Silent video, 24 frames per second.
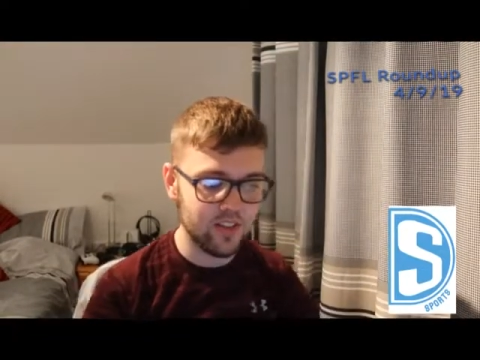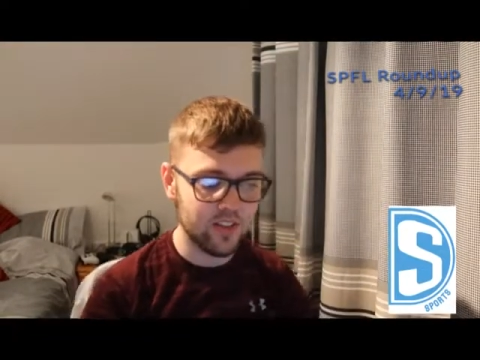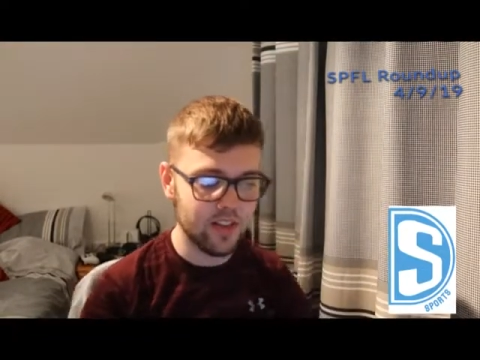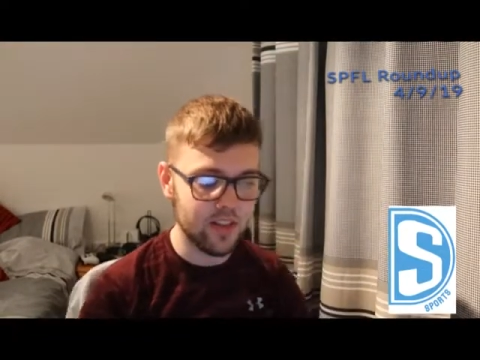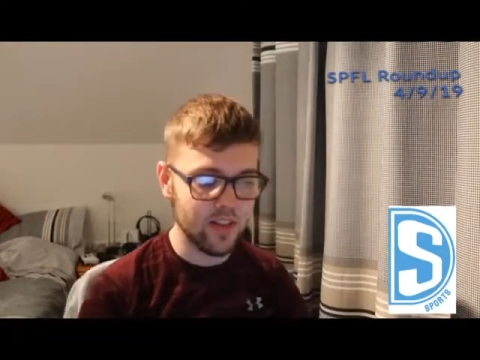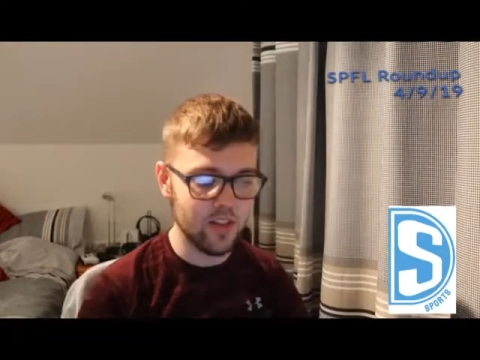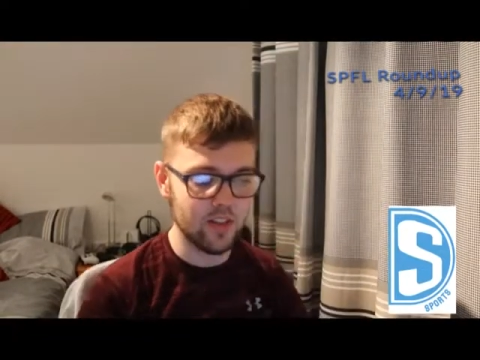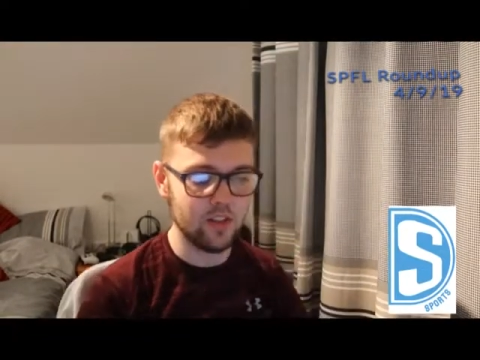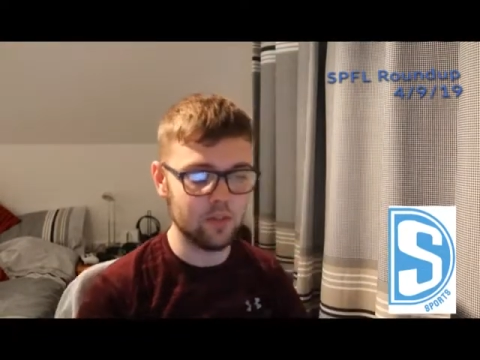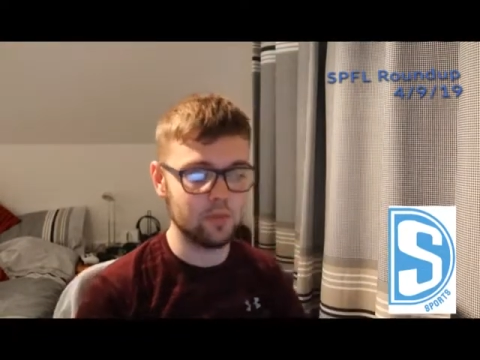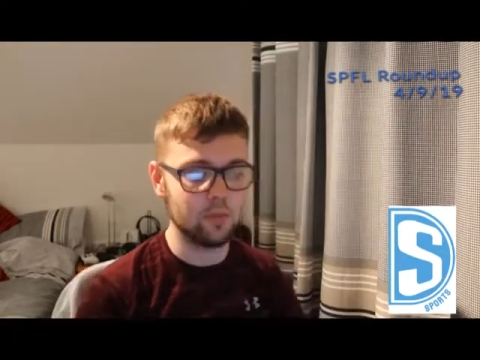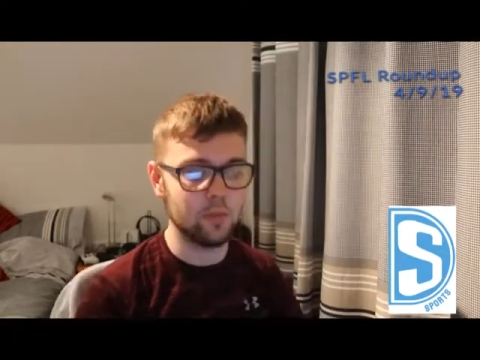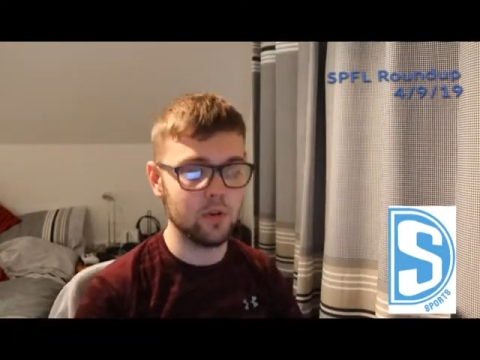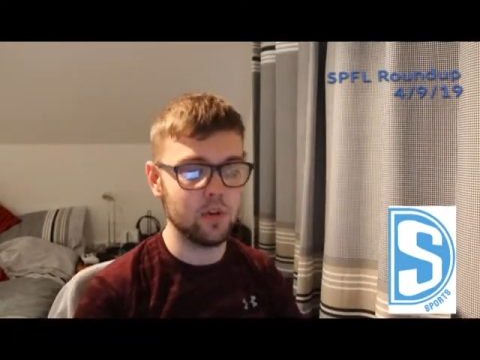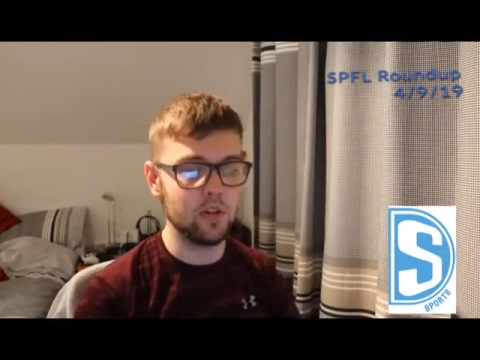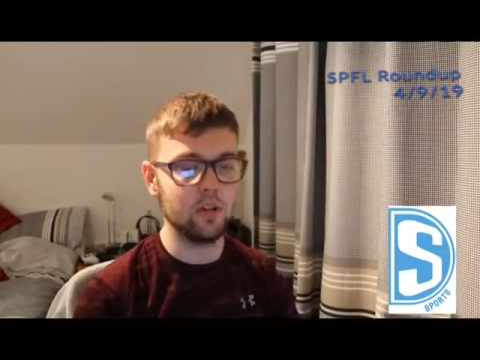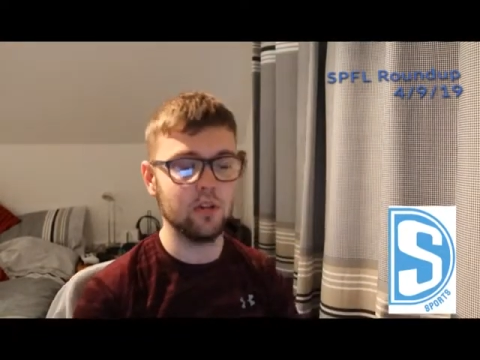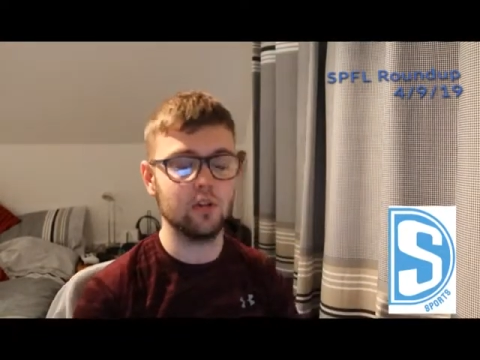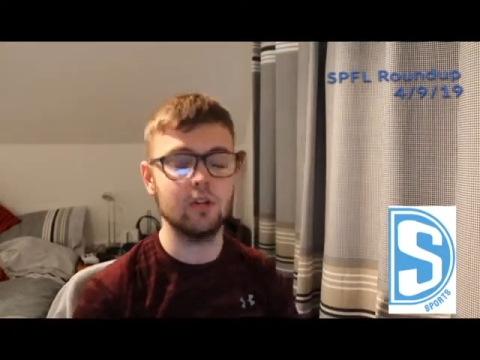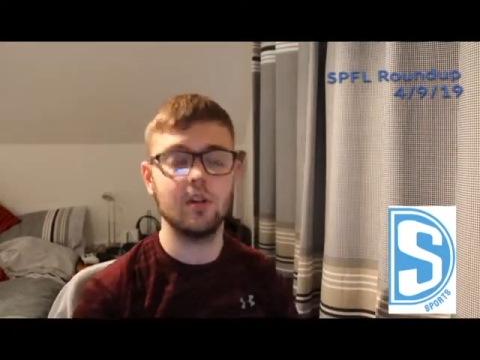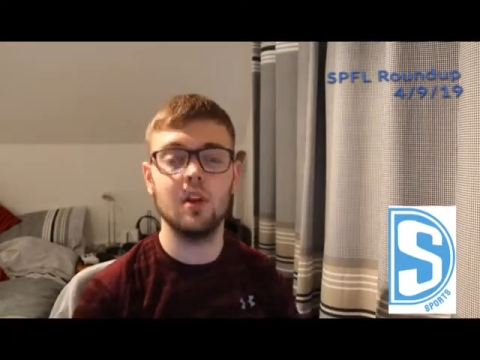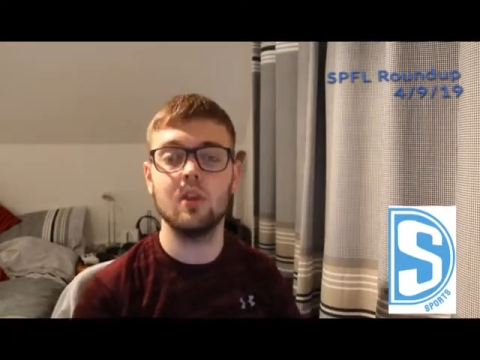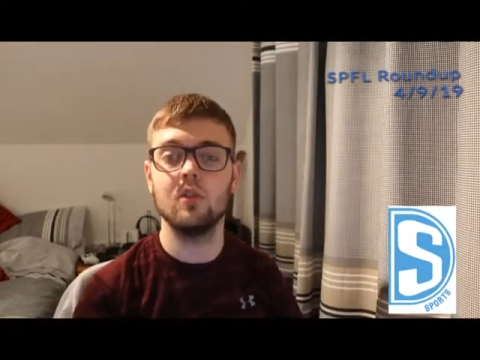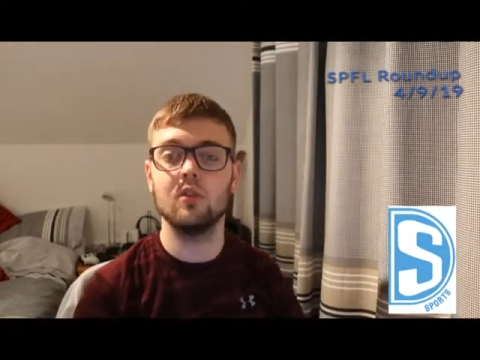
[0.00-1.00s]
it's been
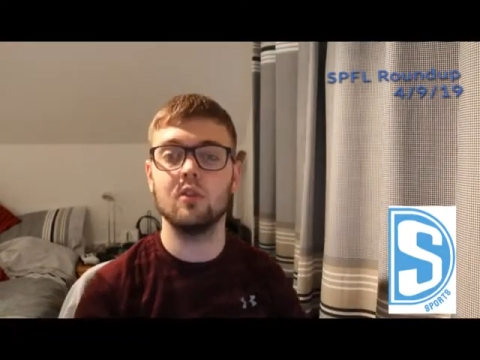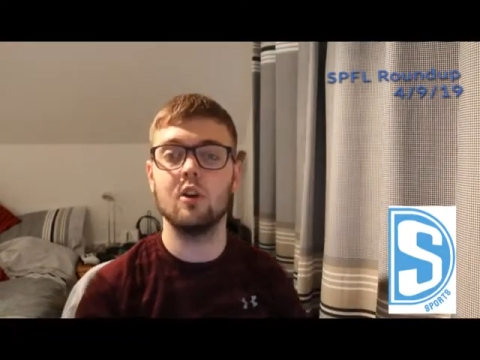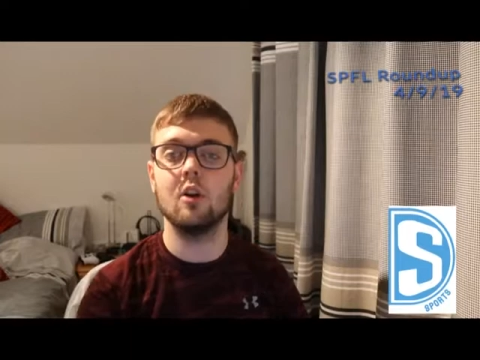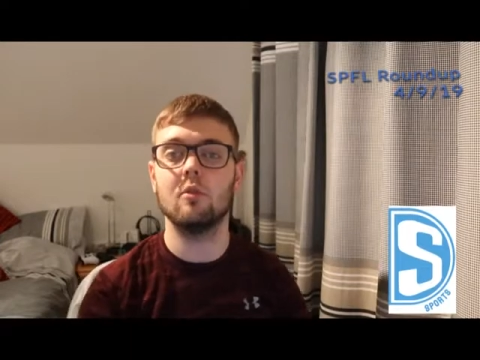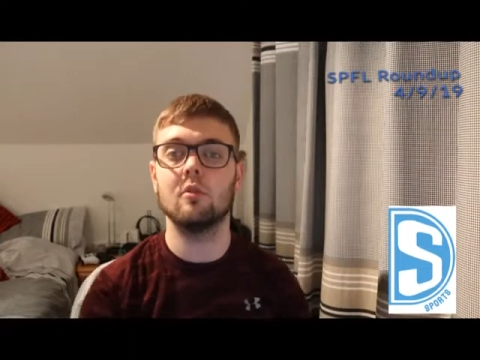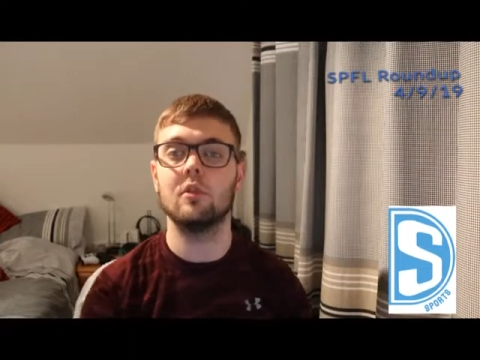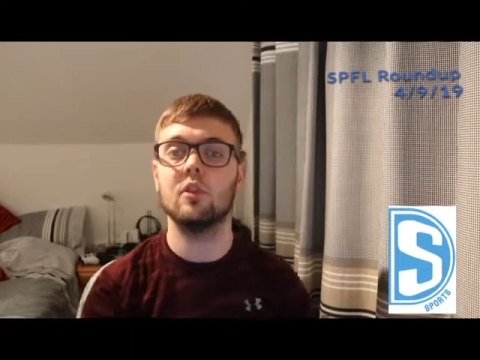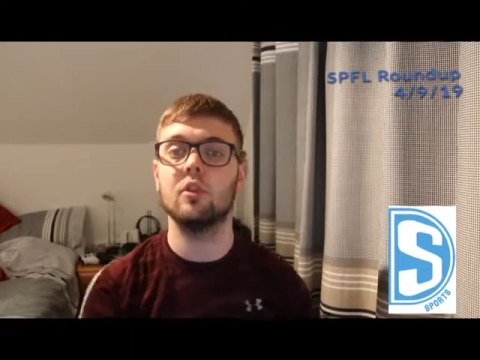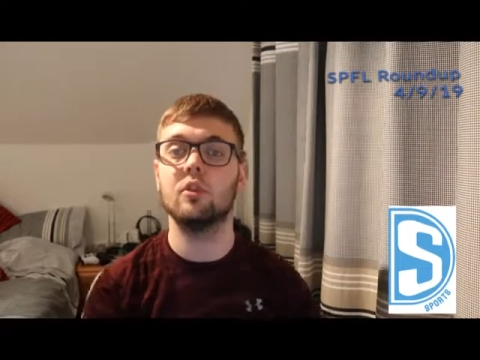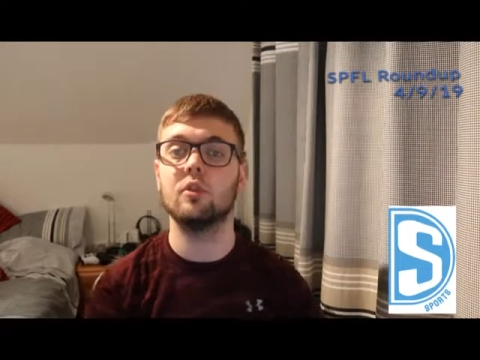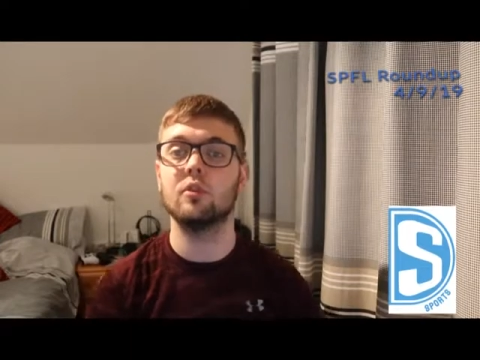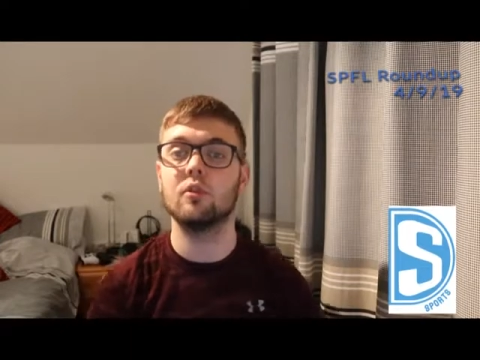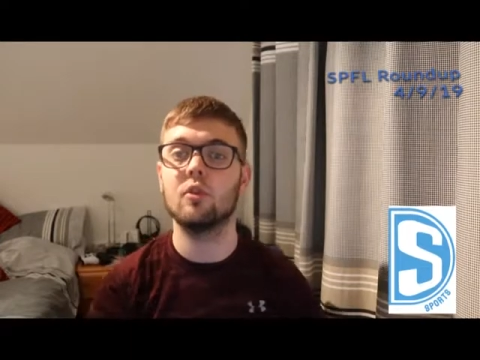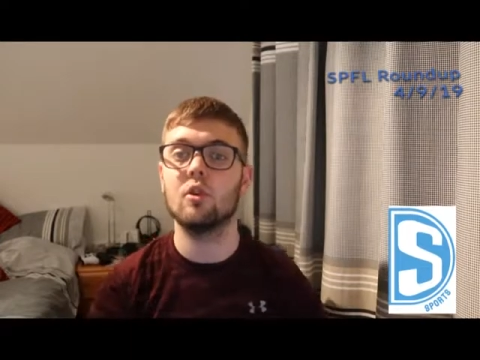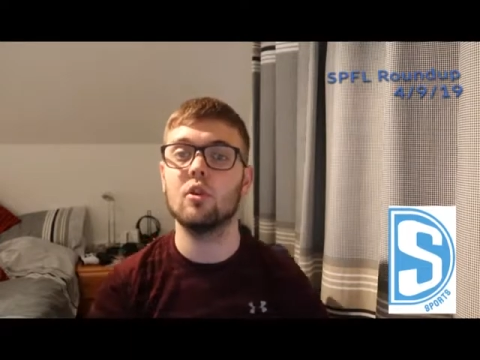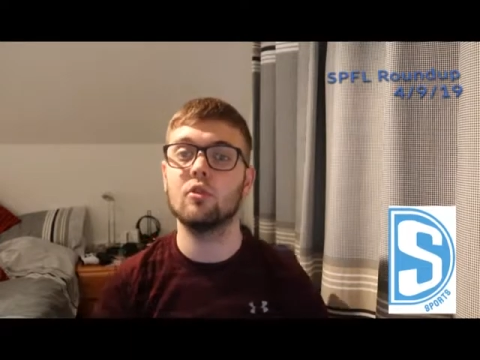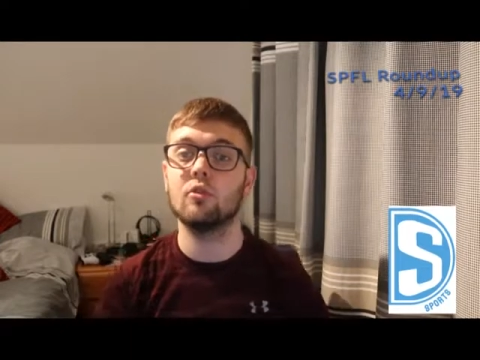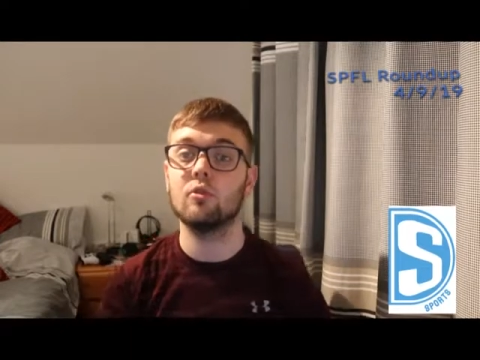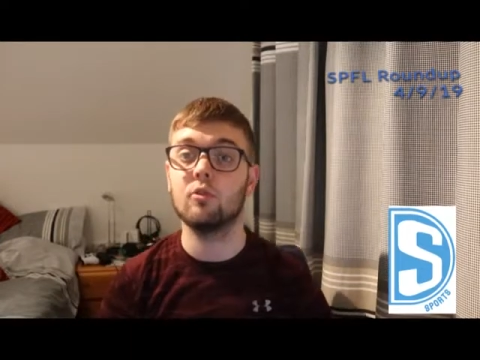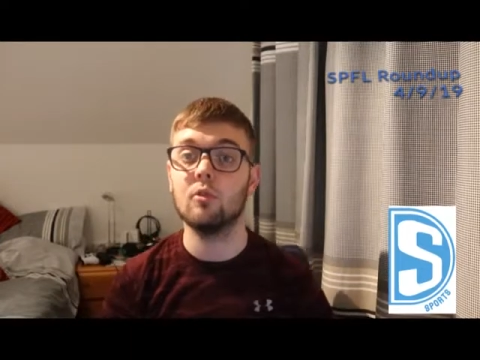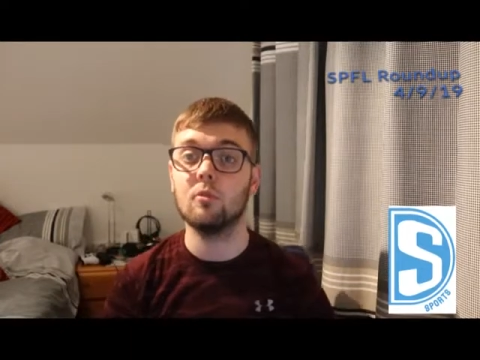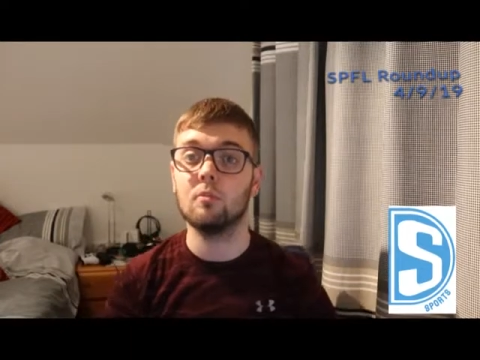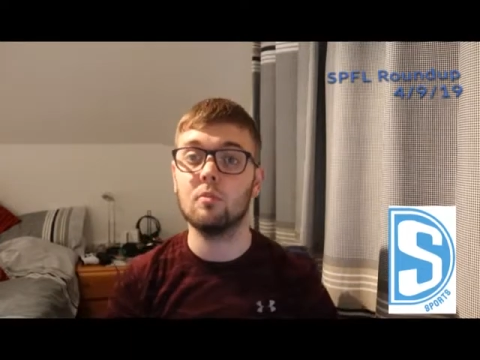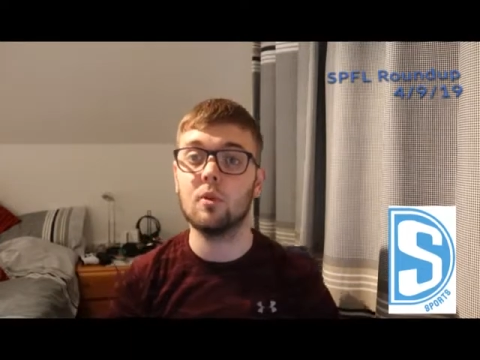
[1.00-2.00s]
the roundup of the
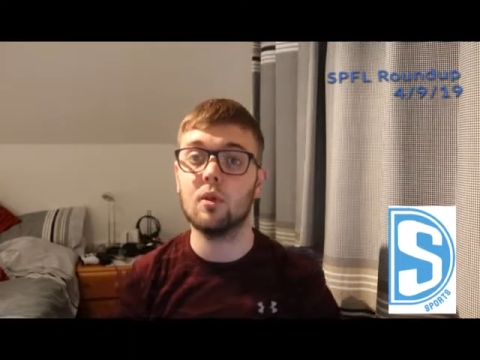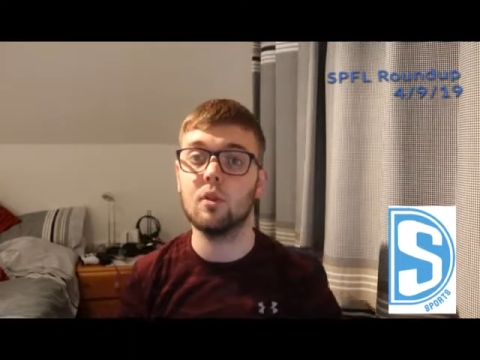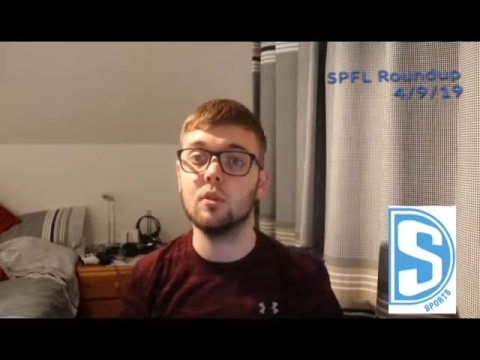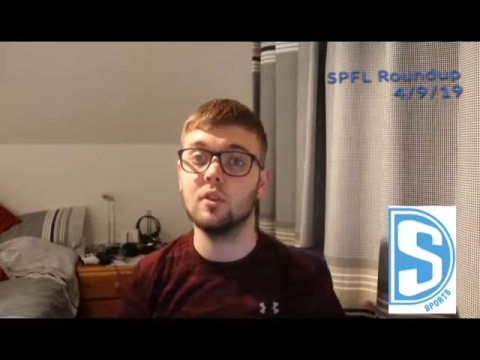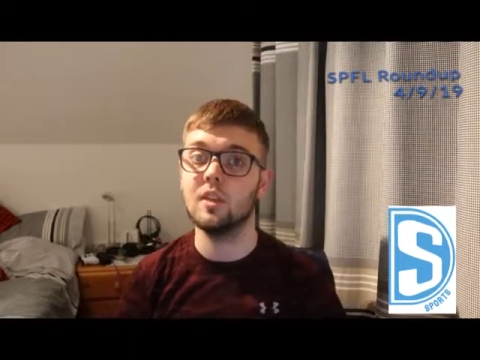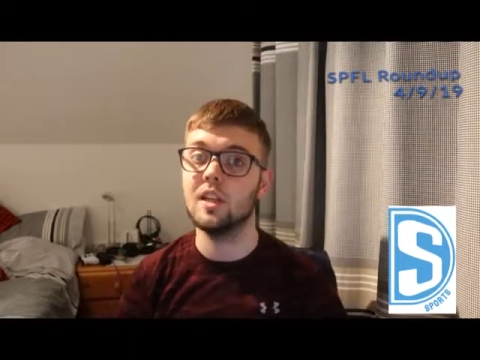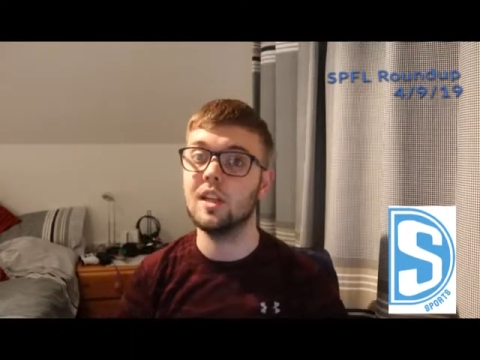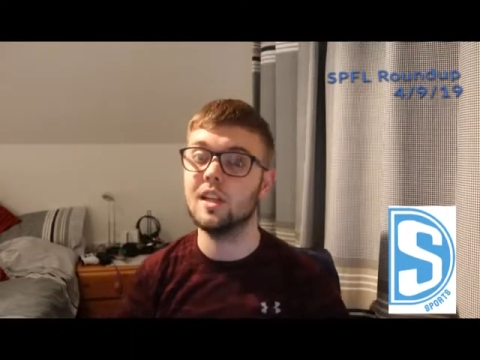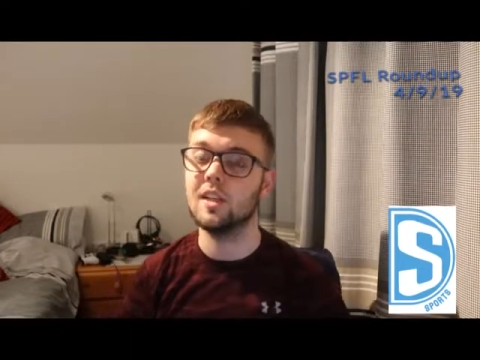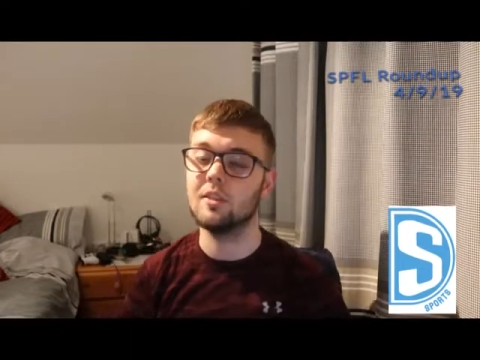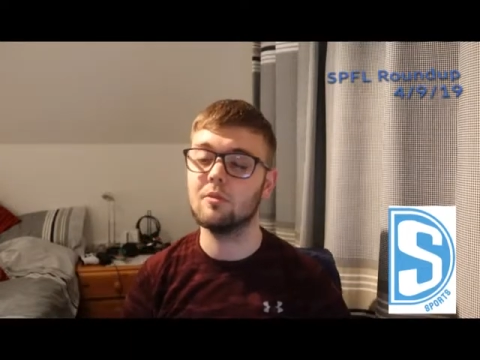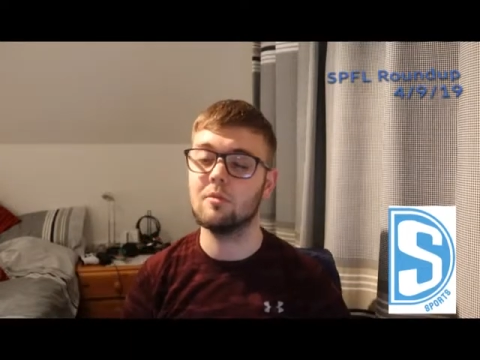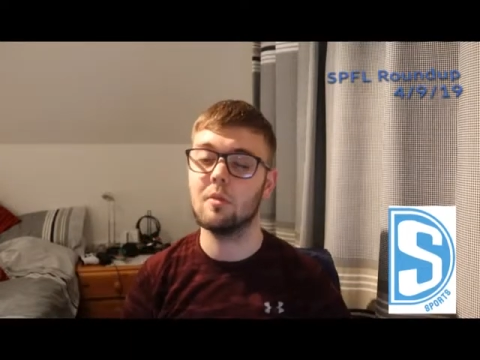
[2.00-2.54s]
Scottish Football League.